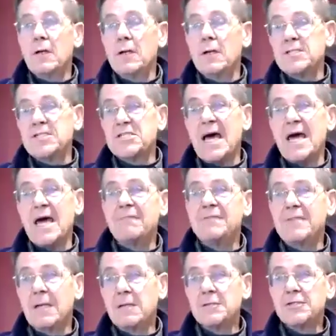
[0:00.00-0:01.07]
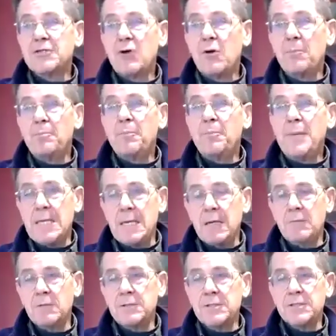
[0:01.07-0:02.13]
side of Telescope Peak,
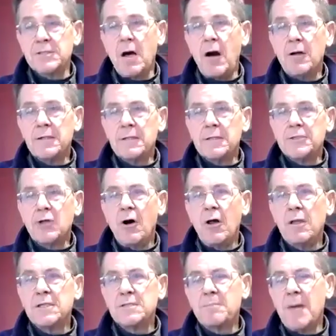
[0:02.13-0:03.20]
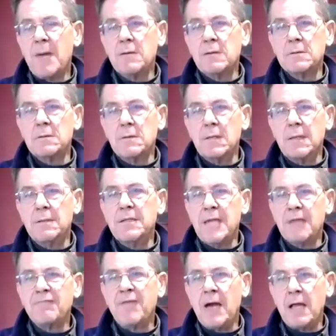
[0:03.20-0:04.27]
which is the tallest mountain in
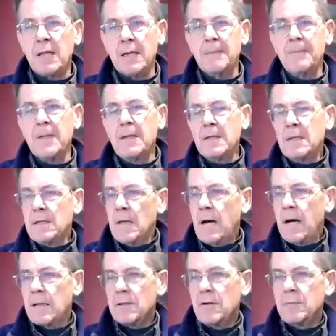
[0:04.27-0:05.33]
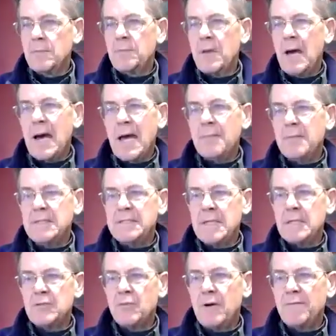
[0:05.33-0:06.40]
Death Valley, looming behind me
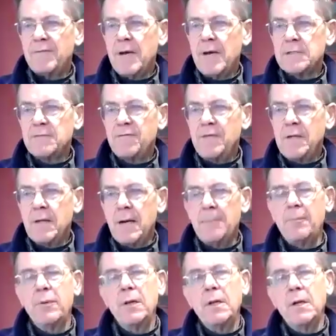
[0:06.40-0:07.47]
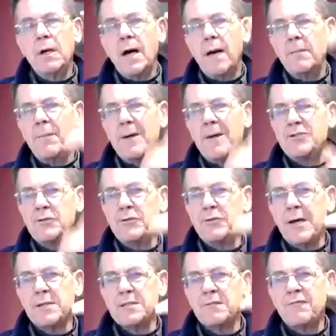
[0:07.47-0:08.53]
10, 12,000 feet up. I'm about
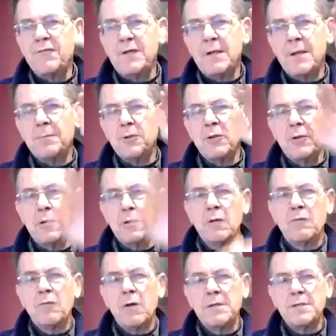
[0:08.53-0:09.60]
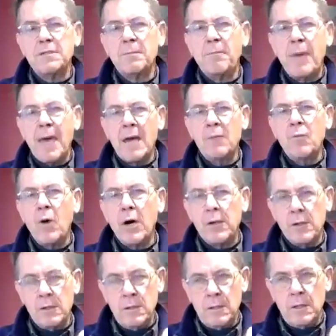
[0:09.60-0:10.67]
2,000 feet up looking across to
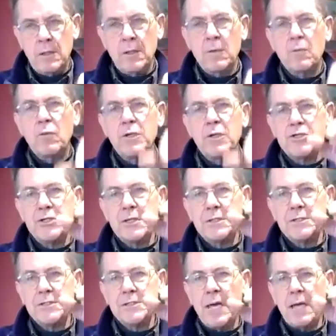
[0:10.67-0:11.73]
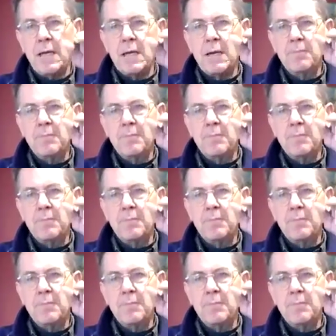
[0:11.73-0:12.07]
Badwater, which is a